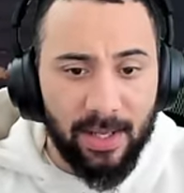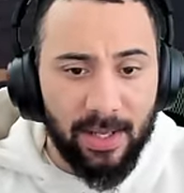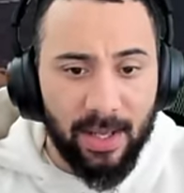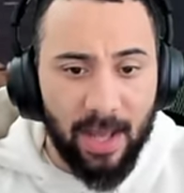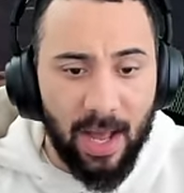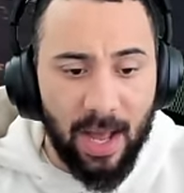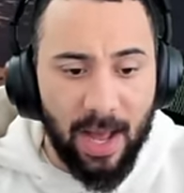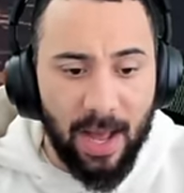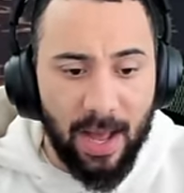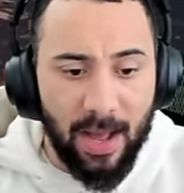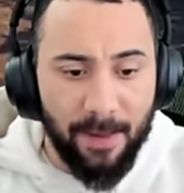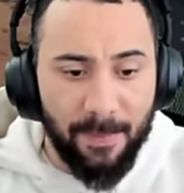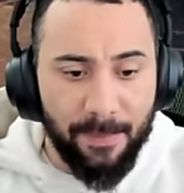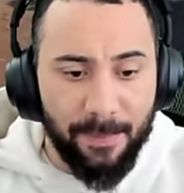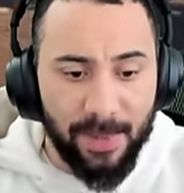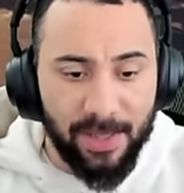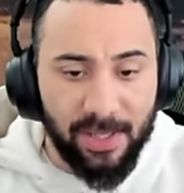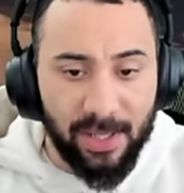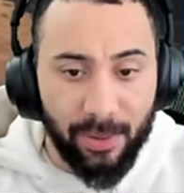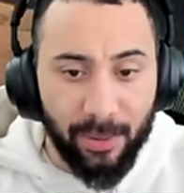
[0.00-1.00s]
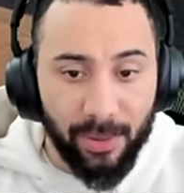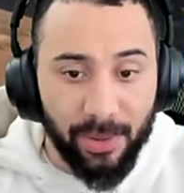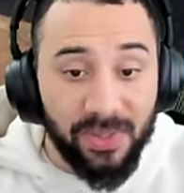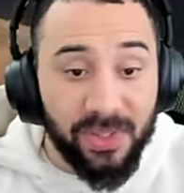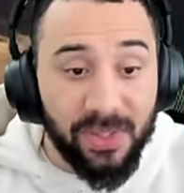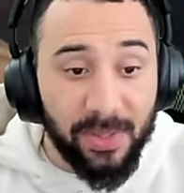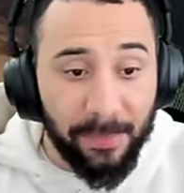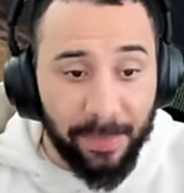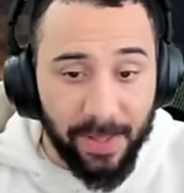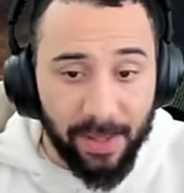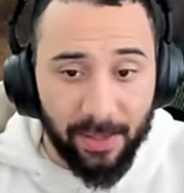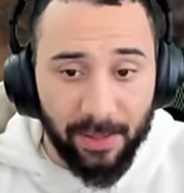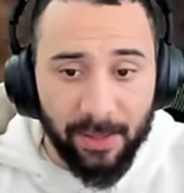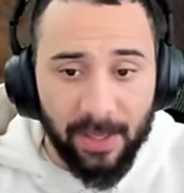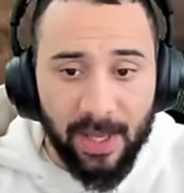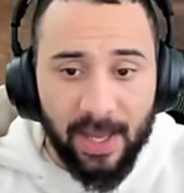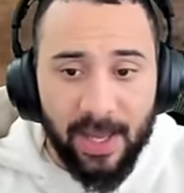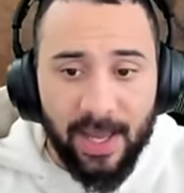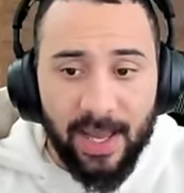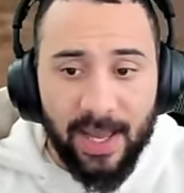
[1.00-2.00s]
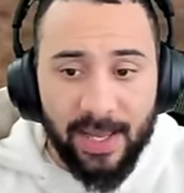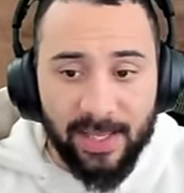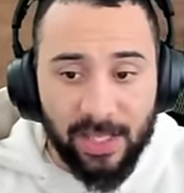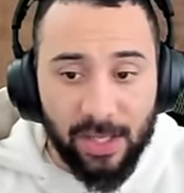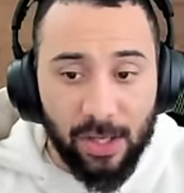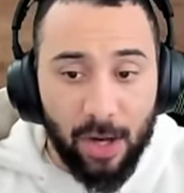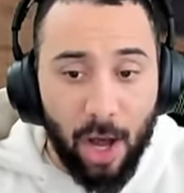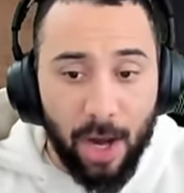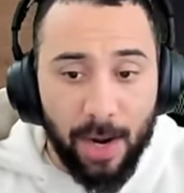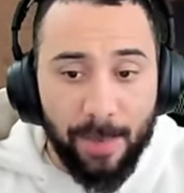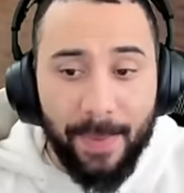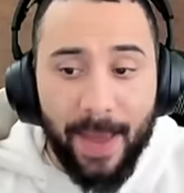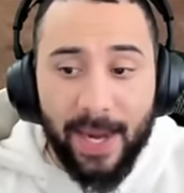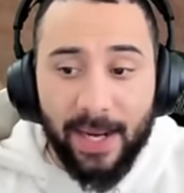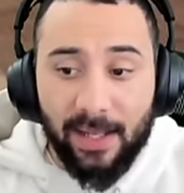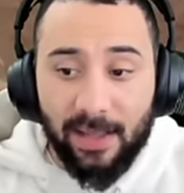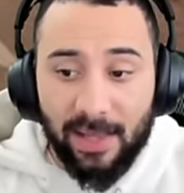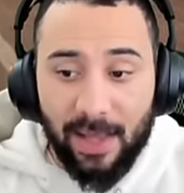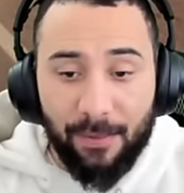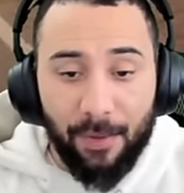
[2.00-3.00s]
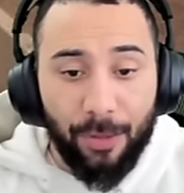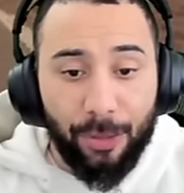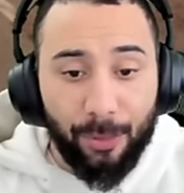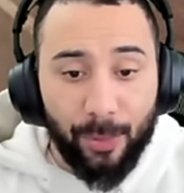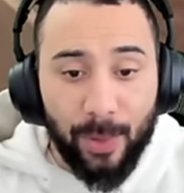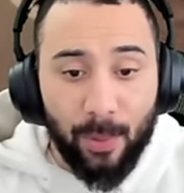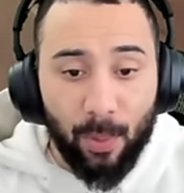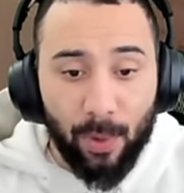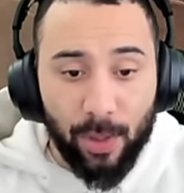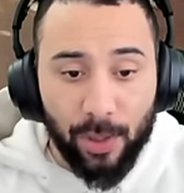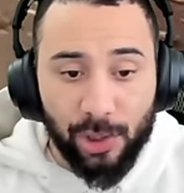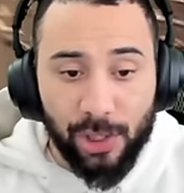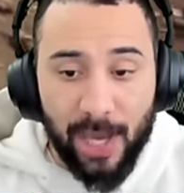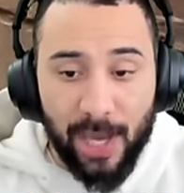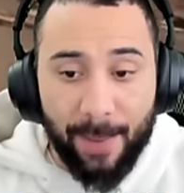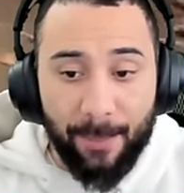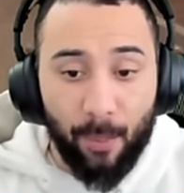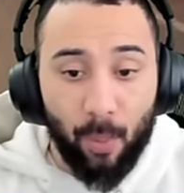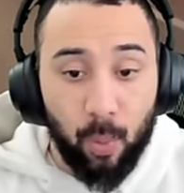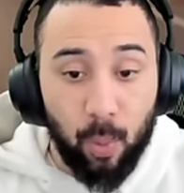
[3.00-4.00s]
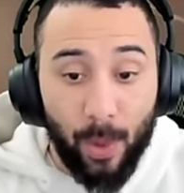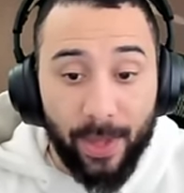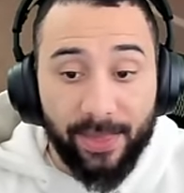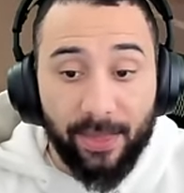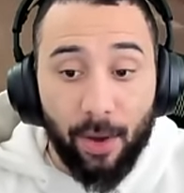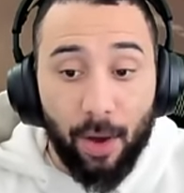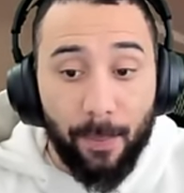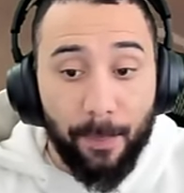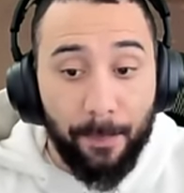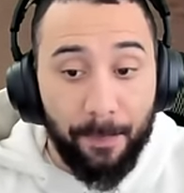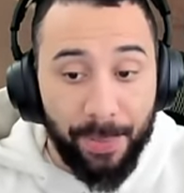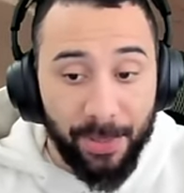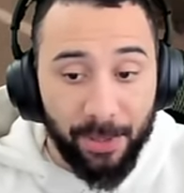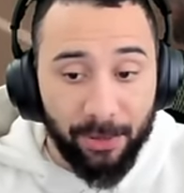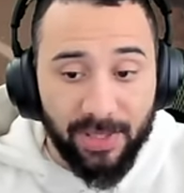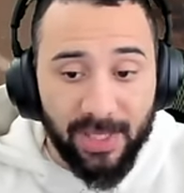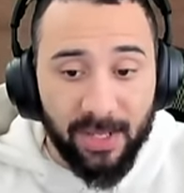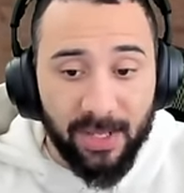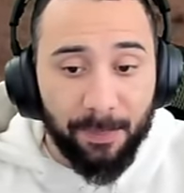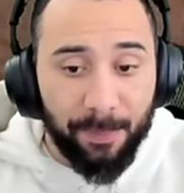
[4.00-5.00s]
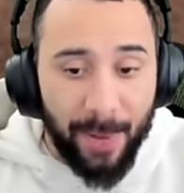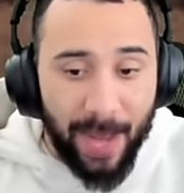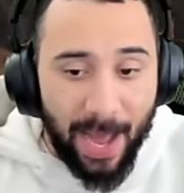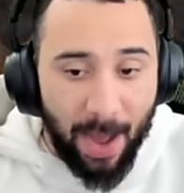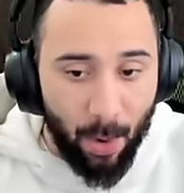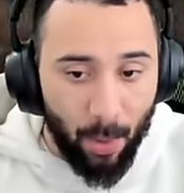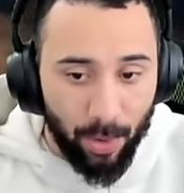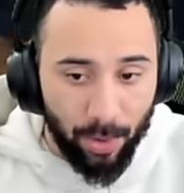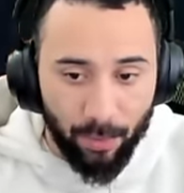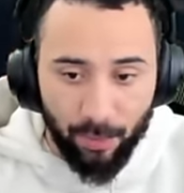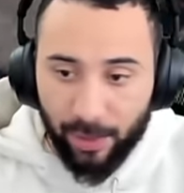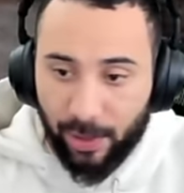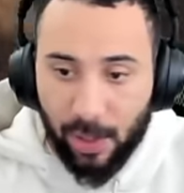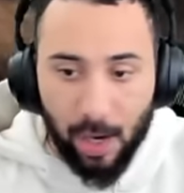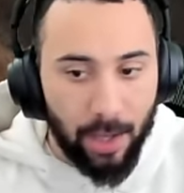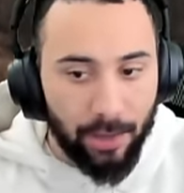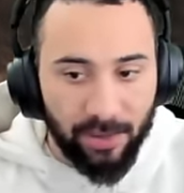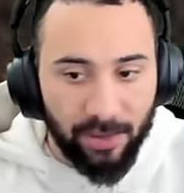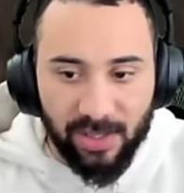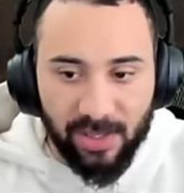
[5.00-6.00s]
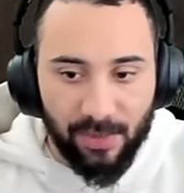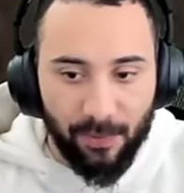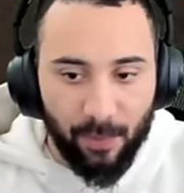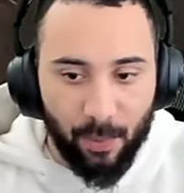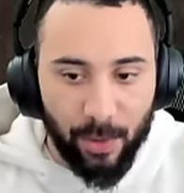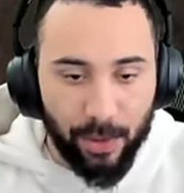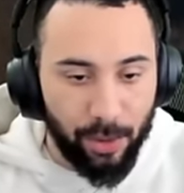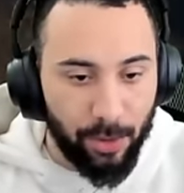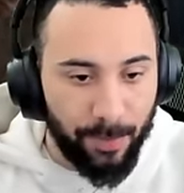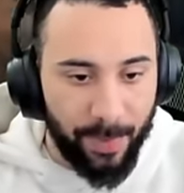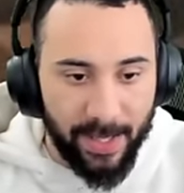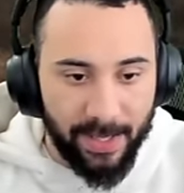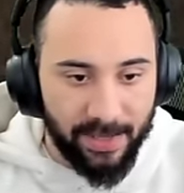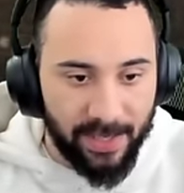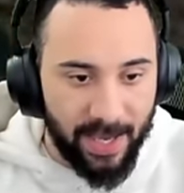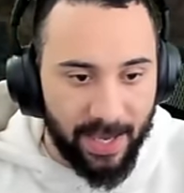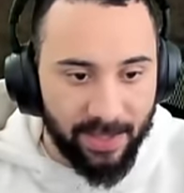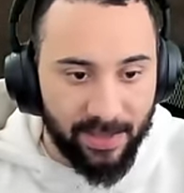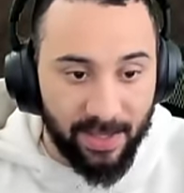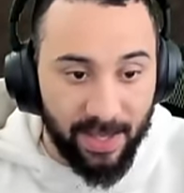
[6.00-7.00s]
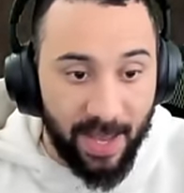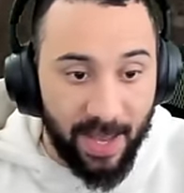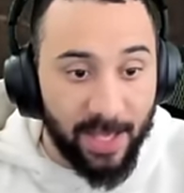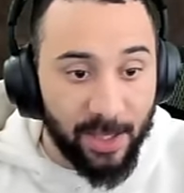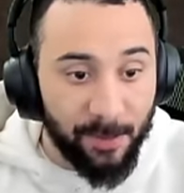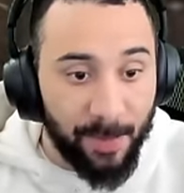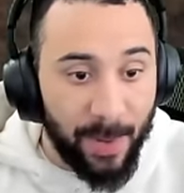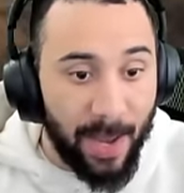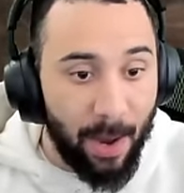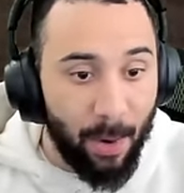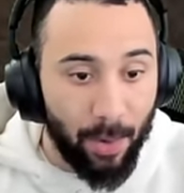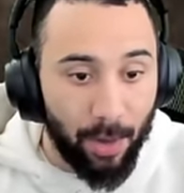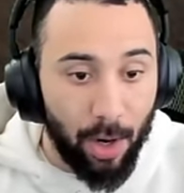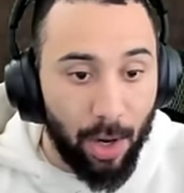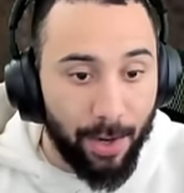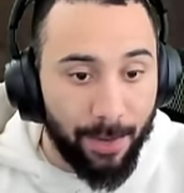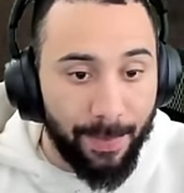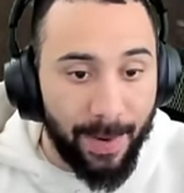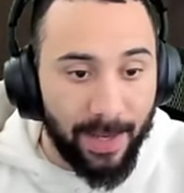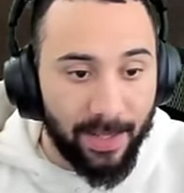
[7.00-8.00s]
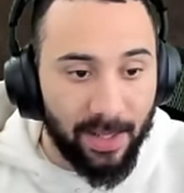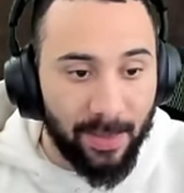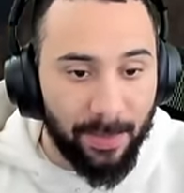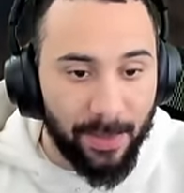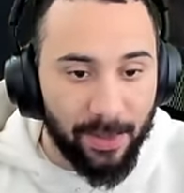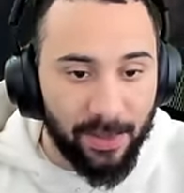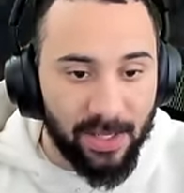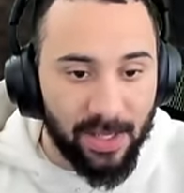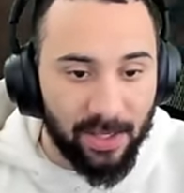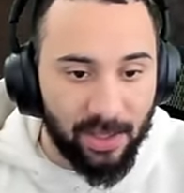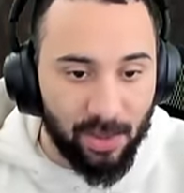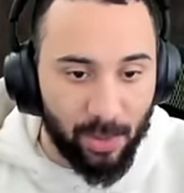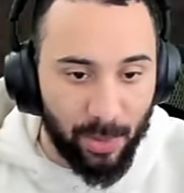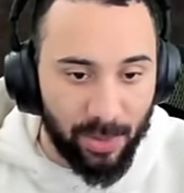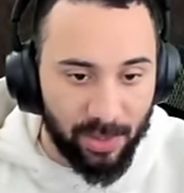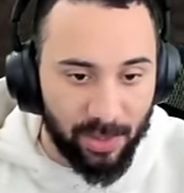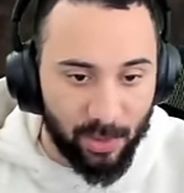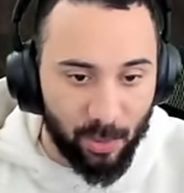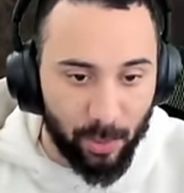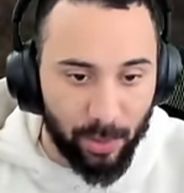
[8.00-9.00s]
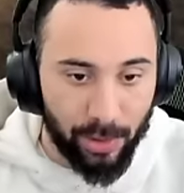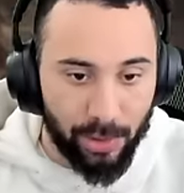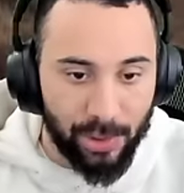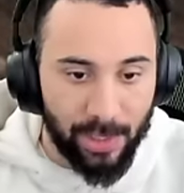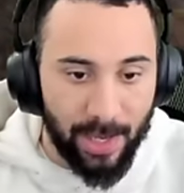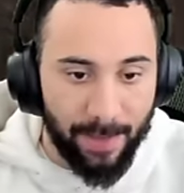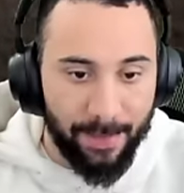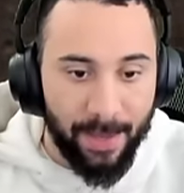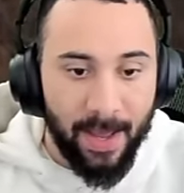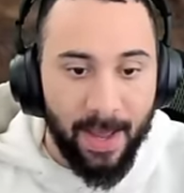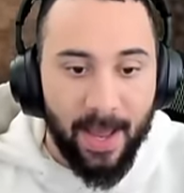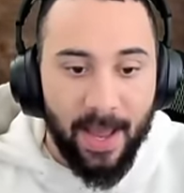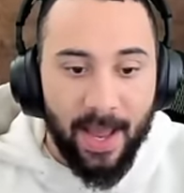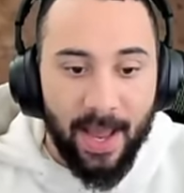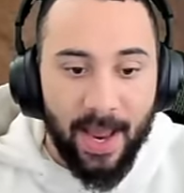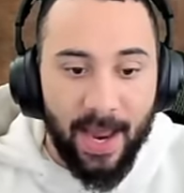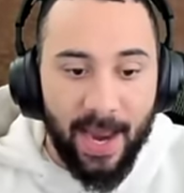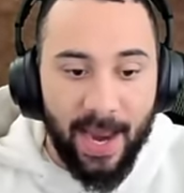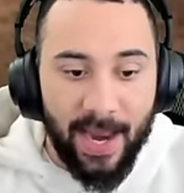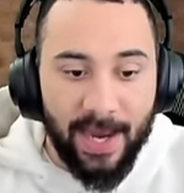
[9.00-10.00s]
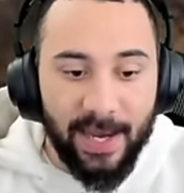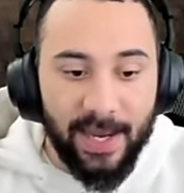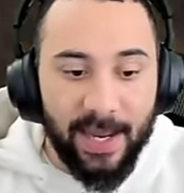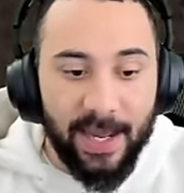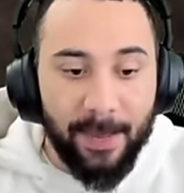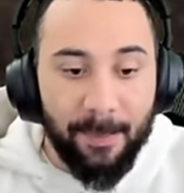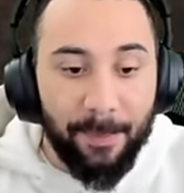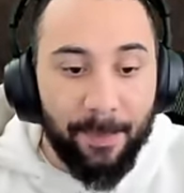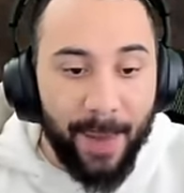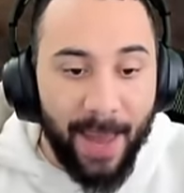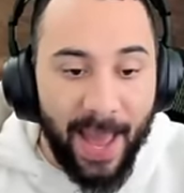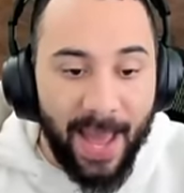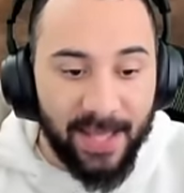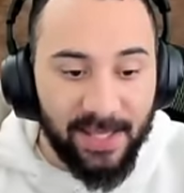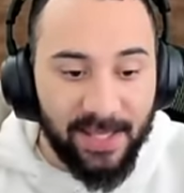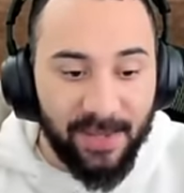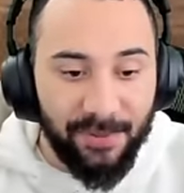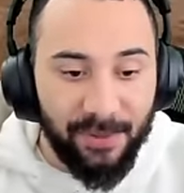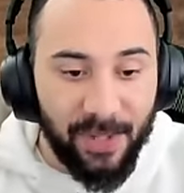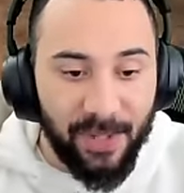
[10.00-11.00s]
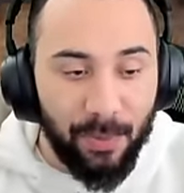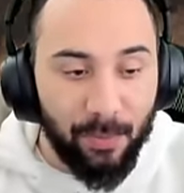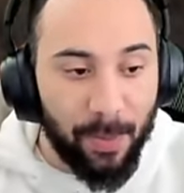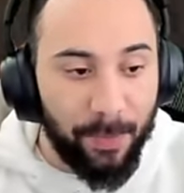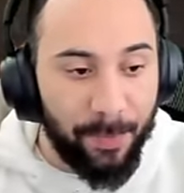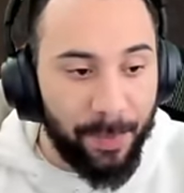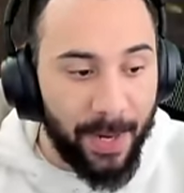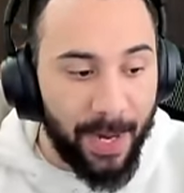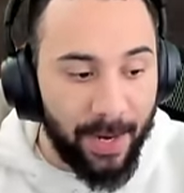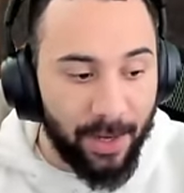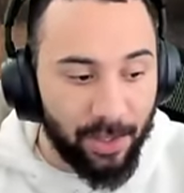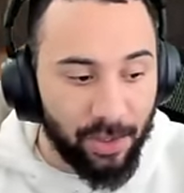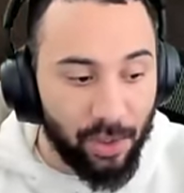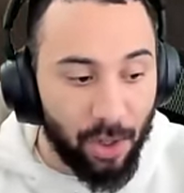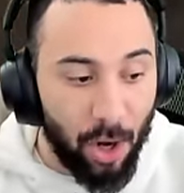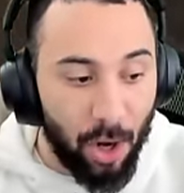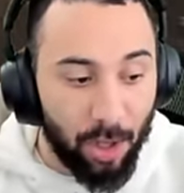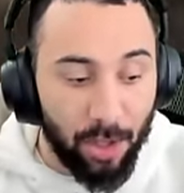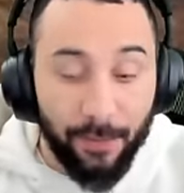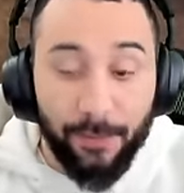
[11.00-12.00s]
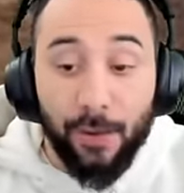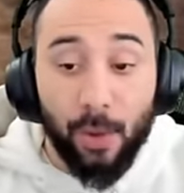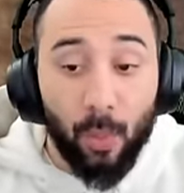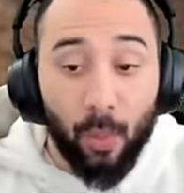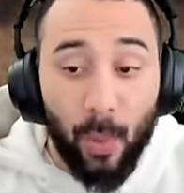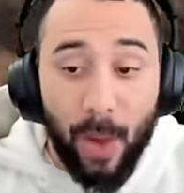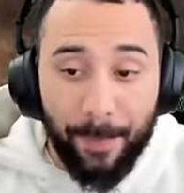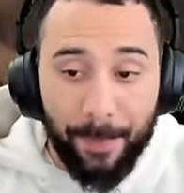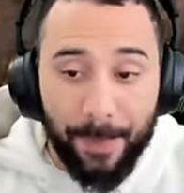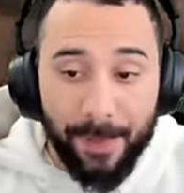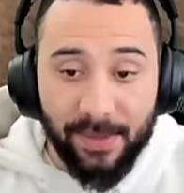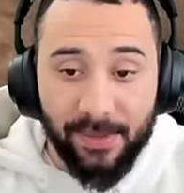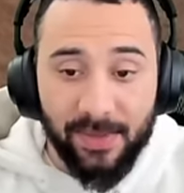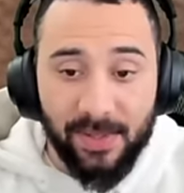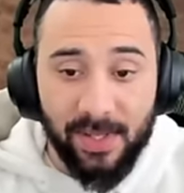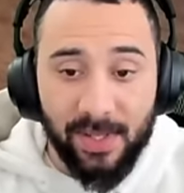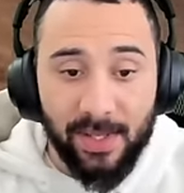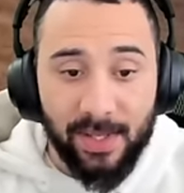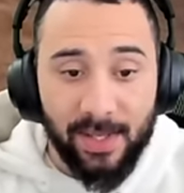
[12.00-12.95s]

uh, materials to build. It's an automatic level three workshop with built-in power, regardless of what your base has. It has power automatically built into it. This workshop, and it passively repairs all of your weapons